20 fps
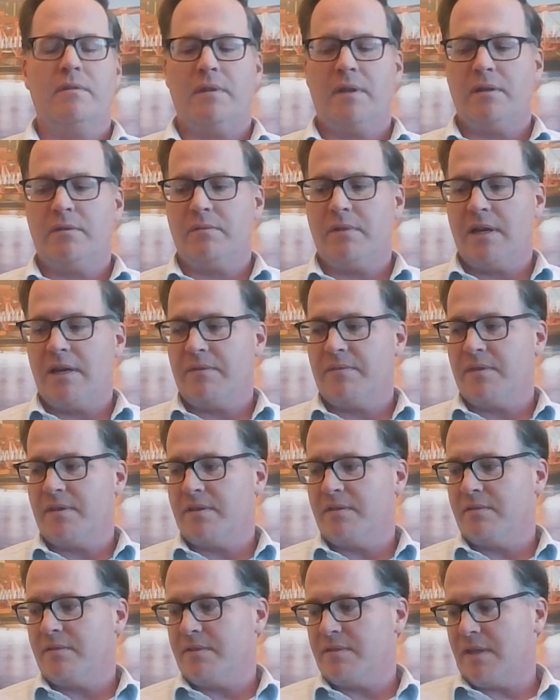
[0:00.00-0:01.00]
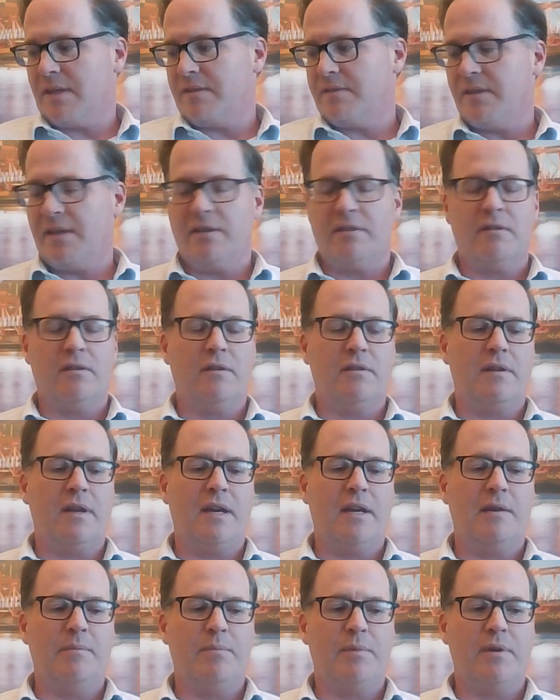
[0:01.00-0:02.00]
I don't have the exact data on
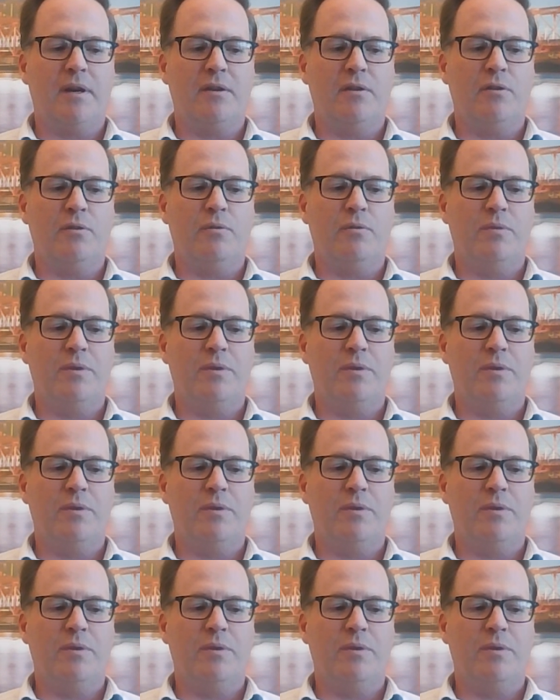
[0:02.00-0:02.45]
hand, but I know